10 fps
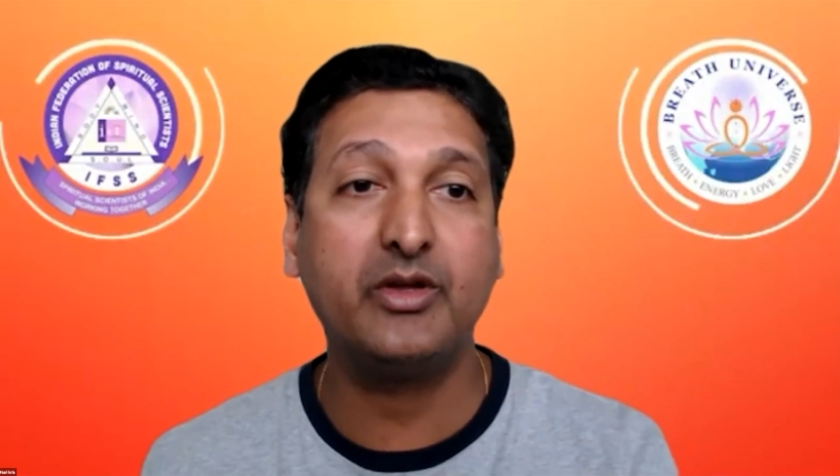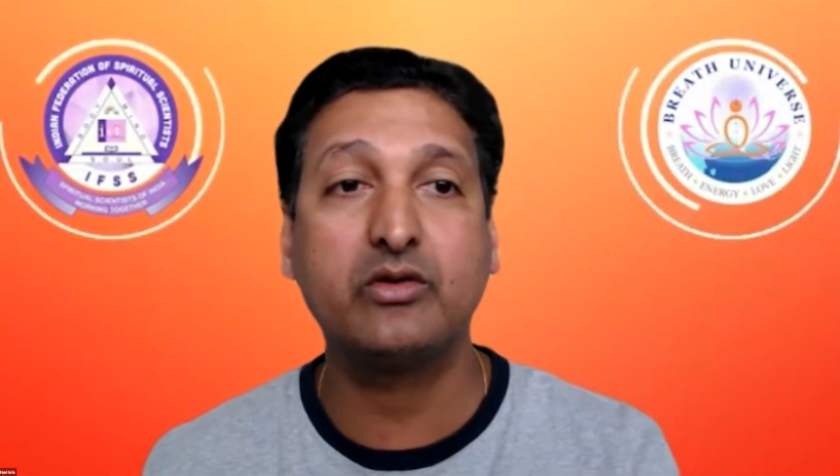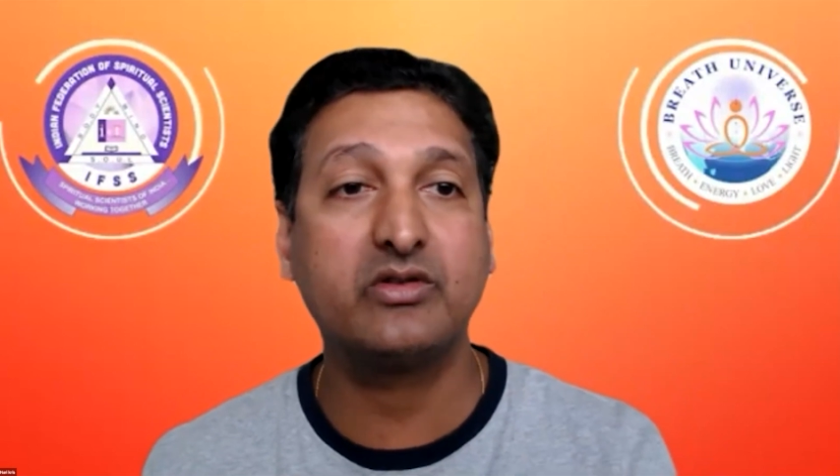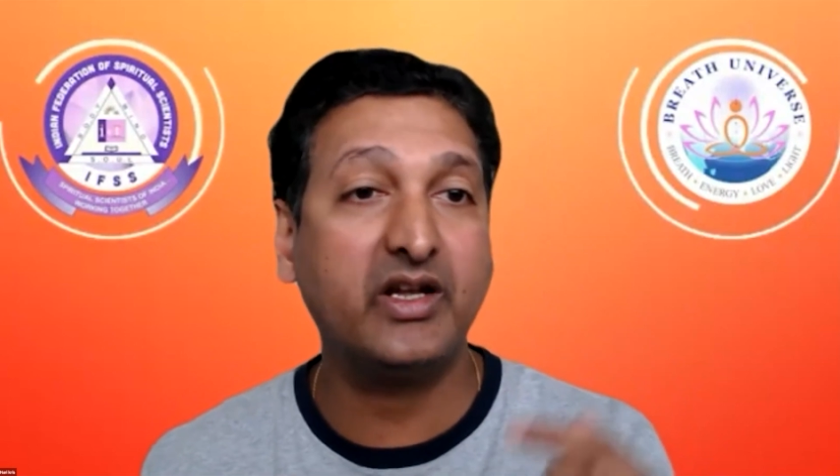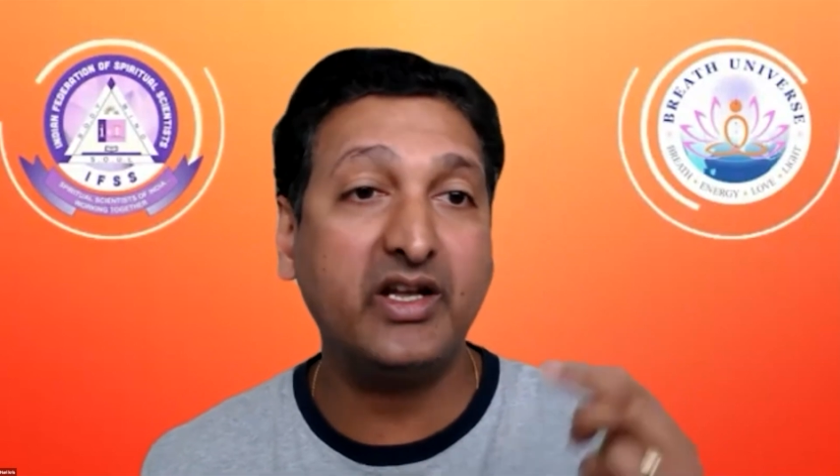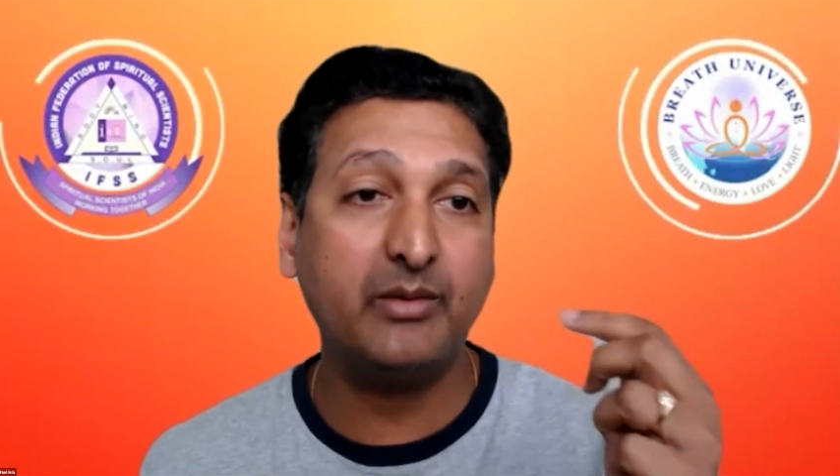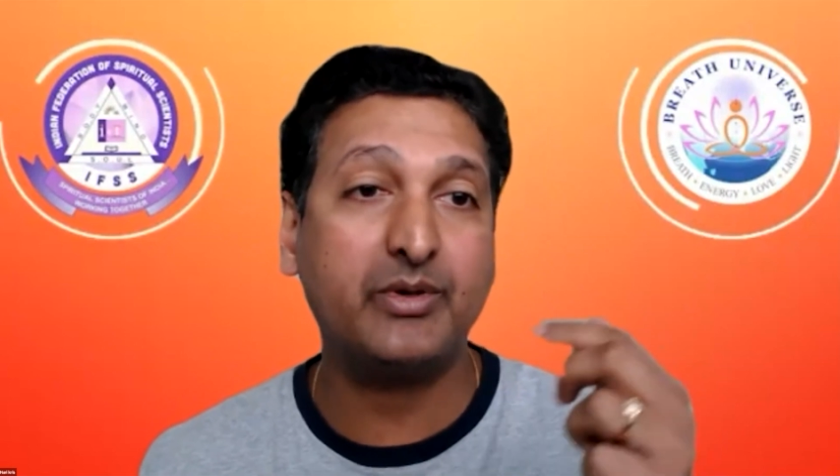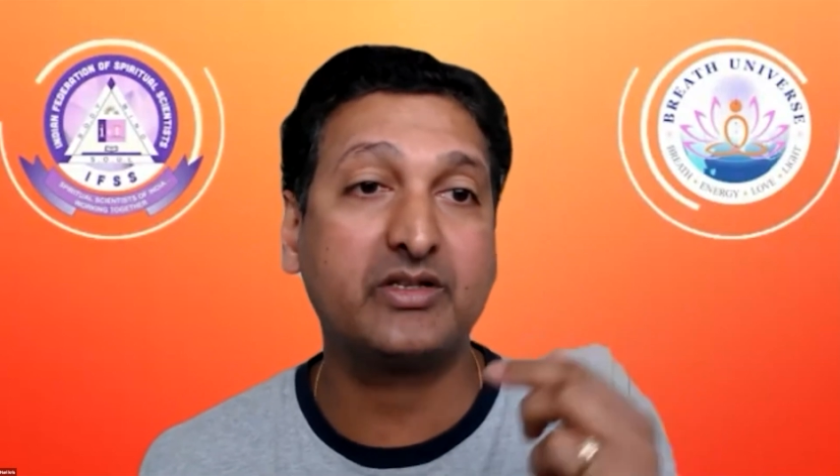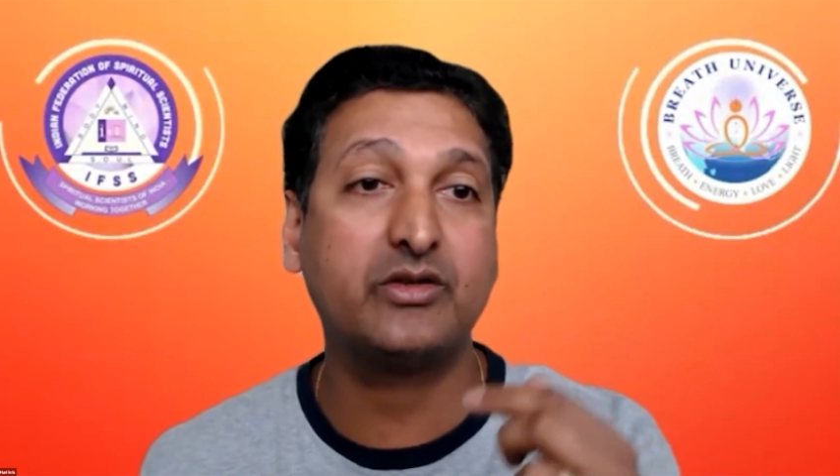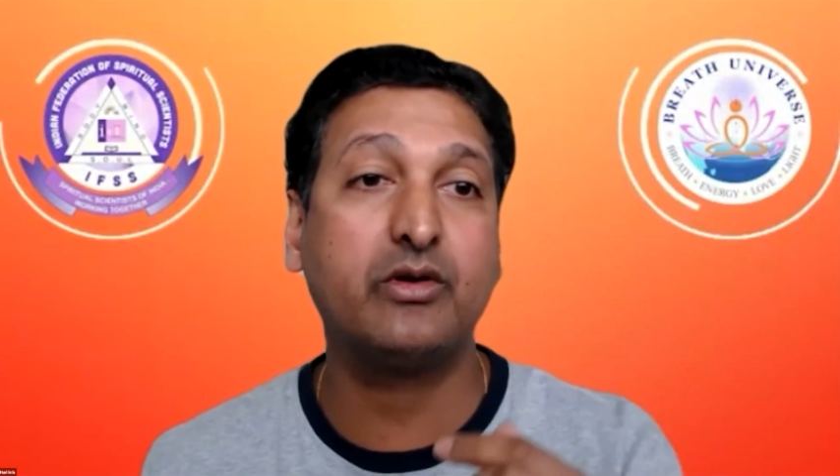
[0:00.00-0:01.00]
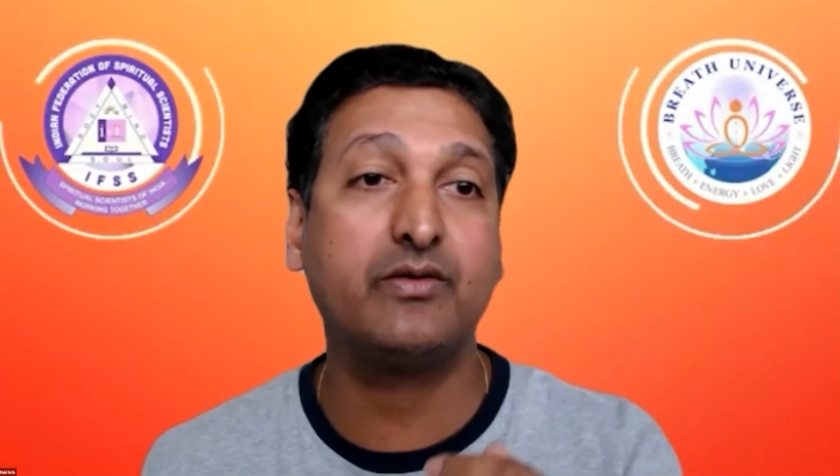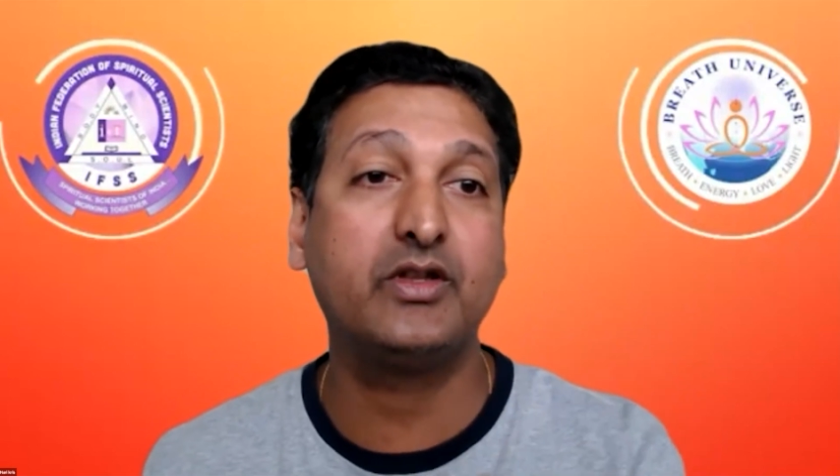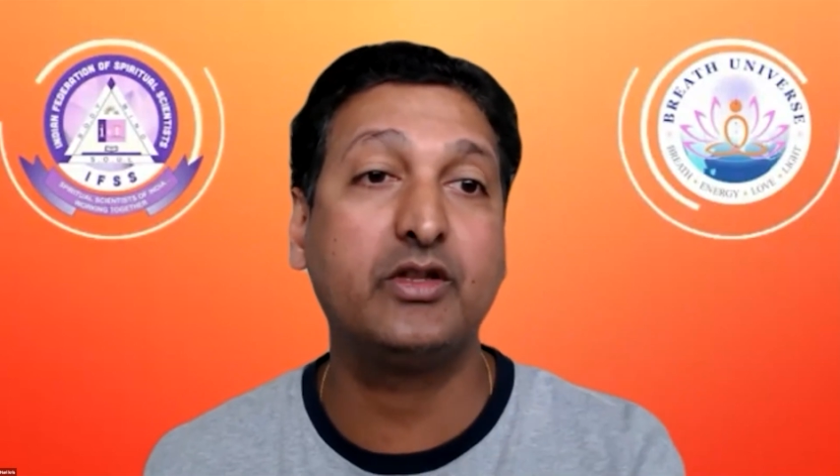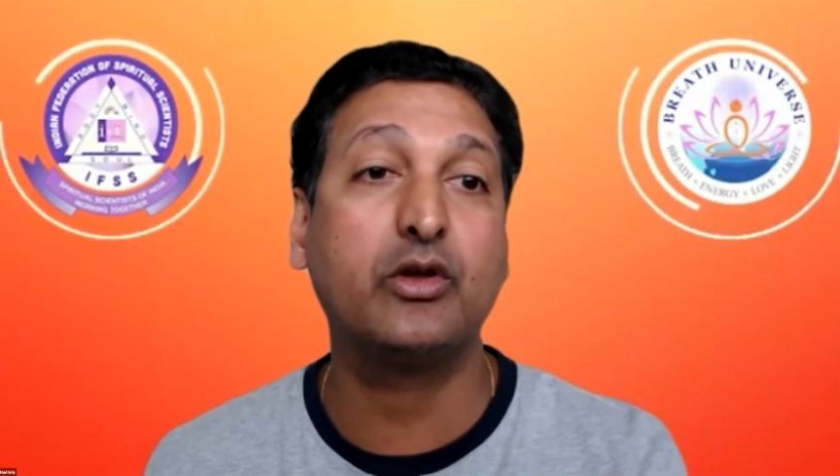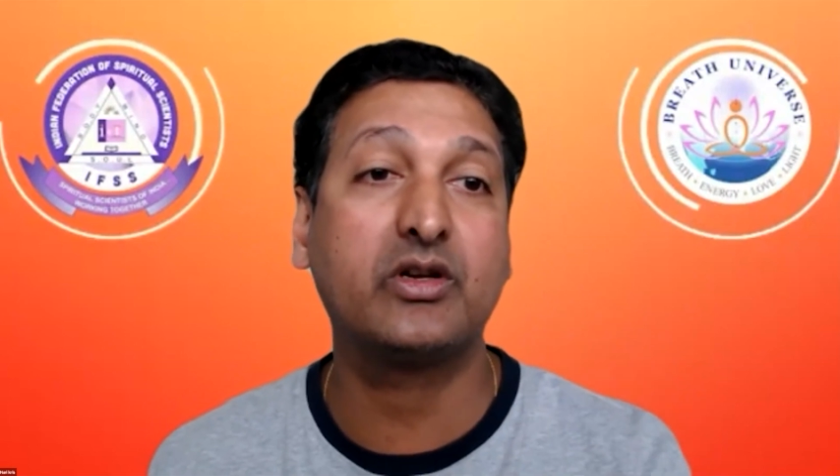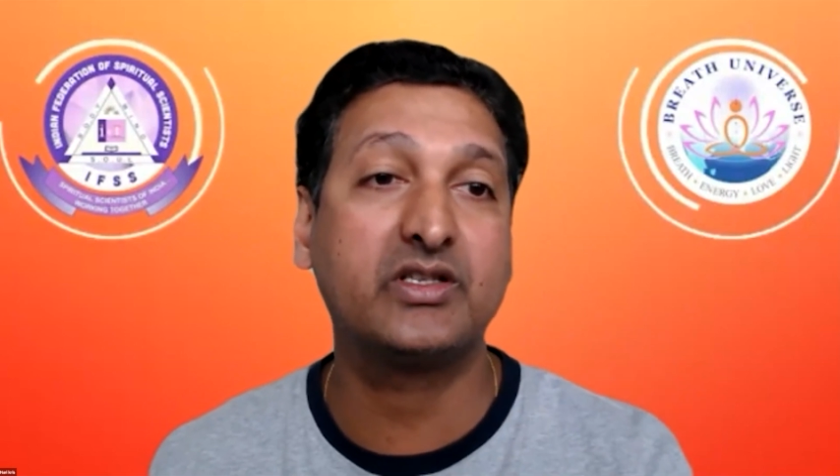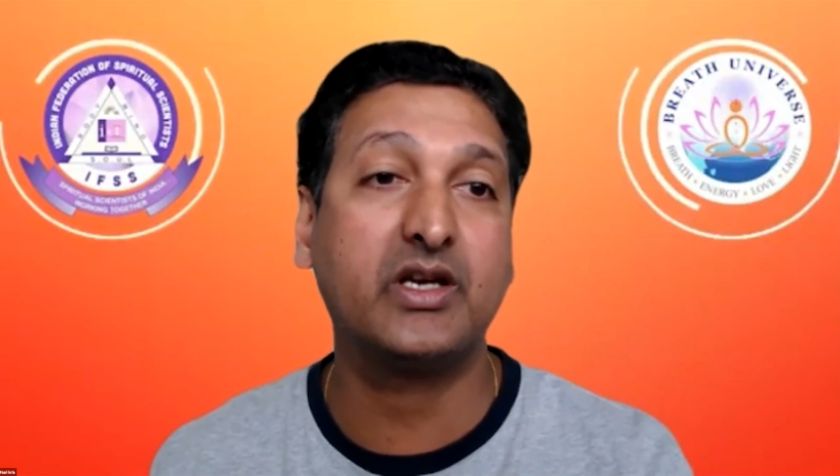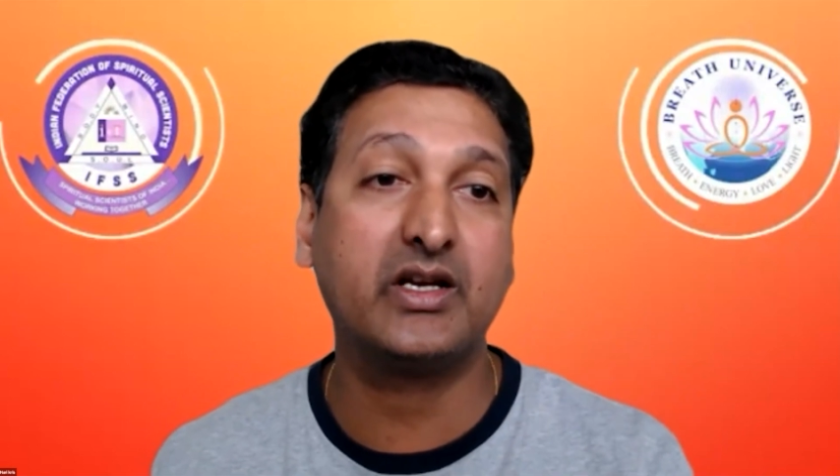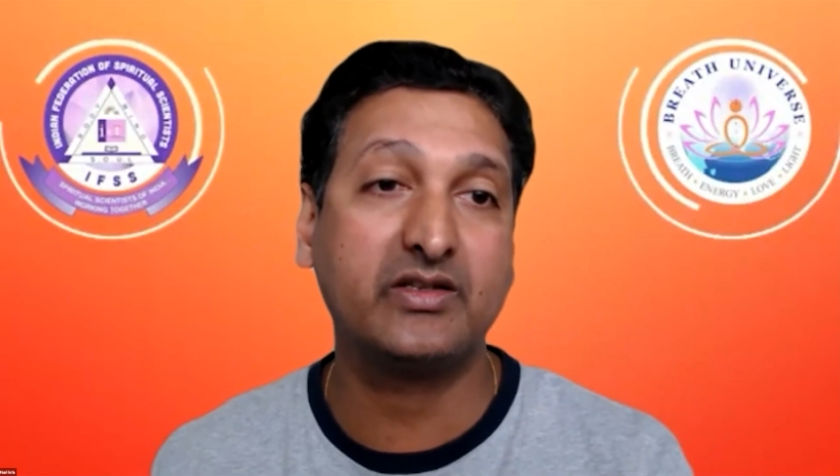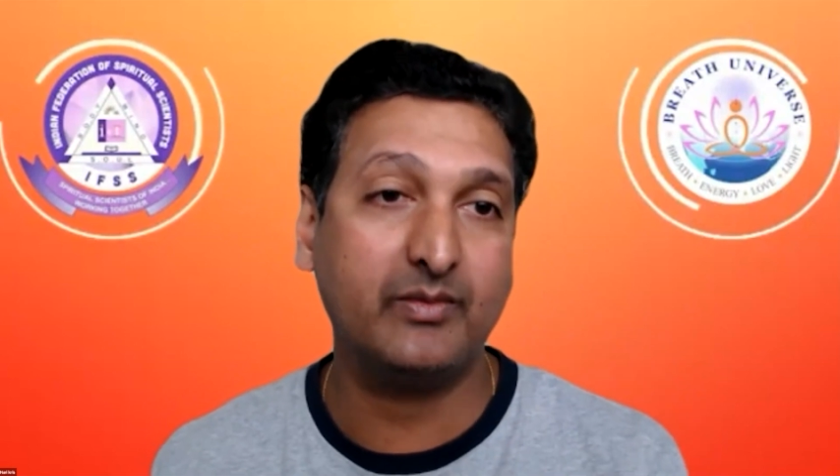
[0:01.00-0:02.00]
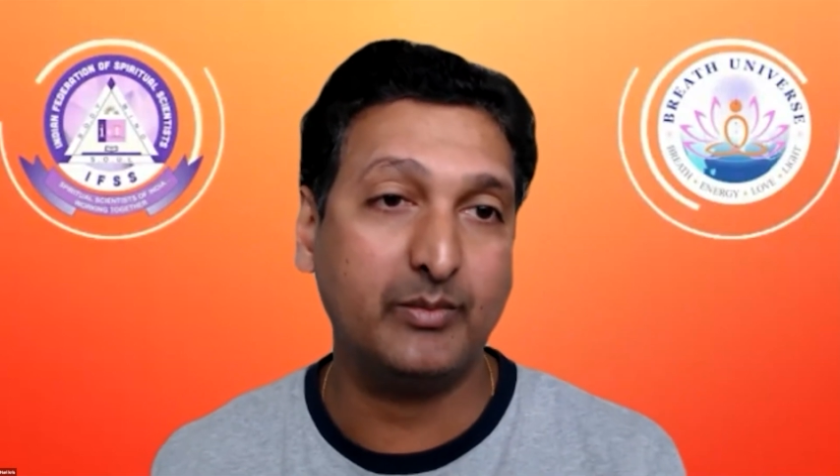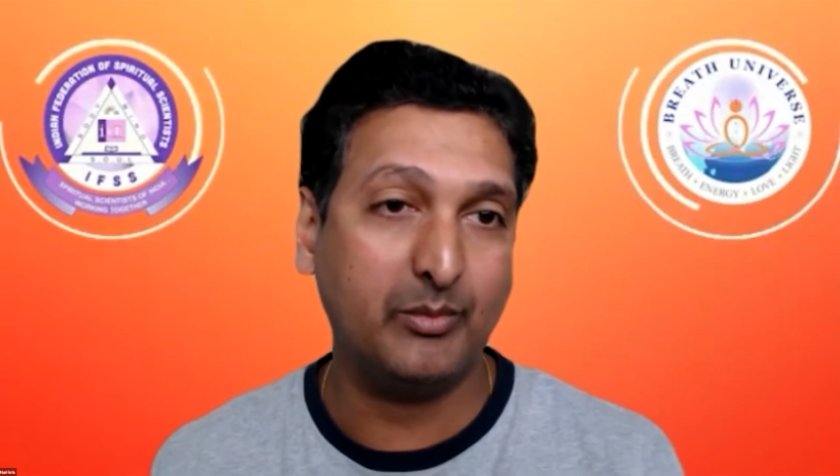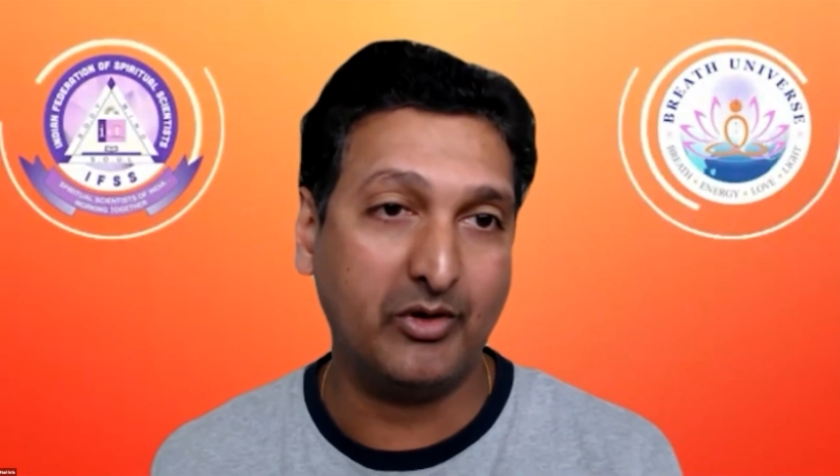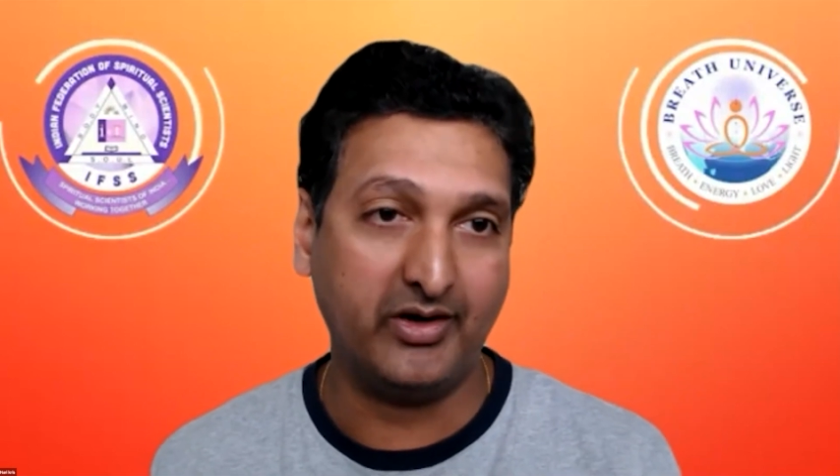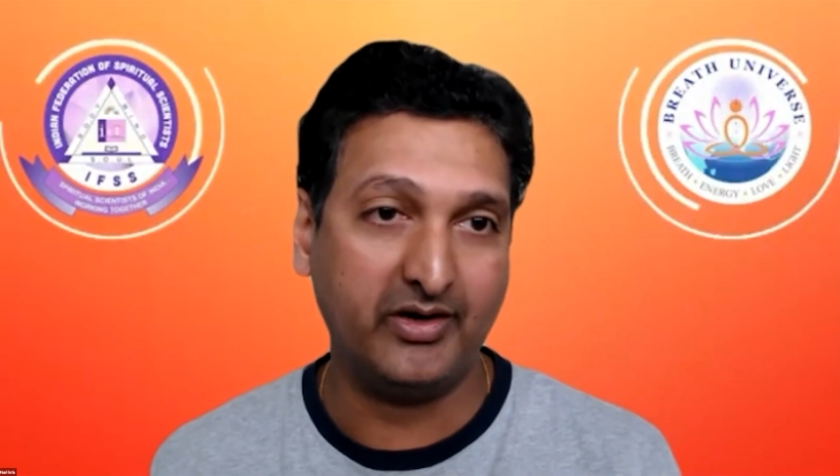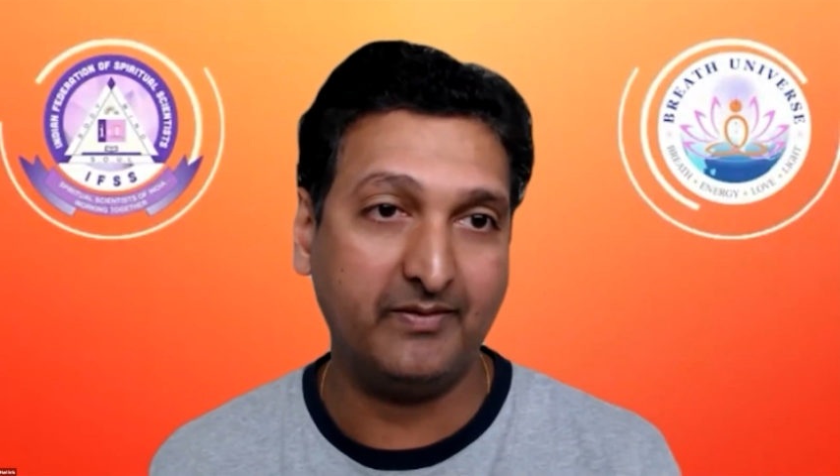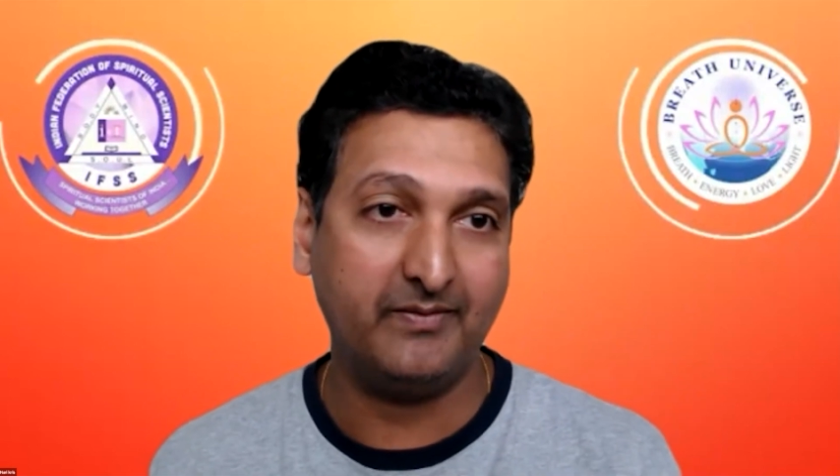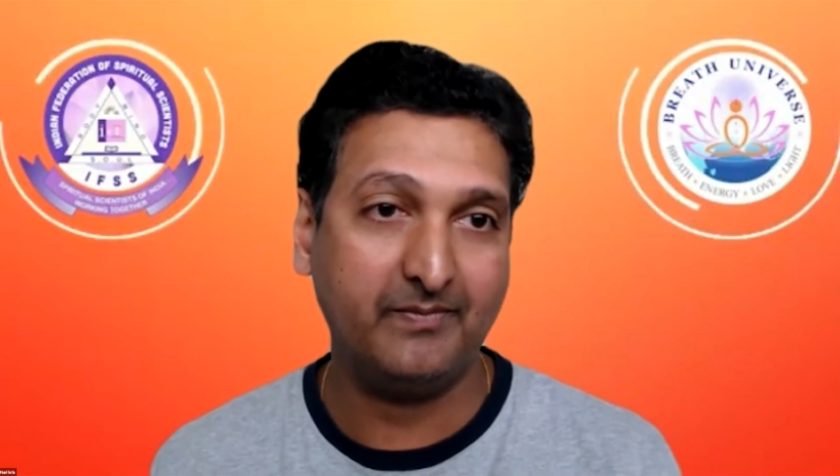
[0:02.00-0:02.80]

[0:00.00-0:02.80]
because 90% of the thought starts from the body.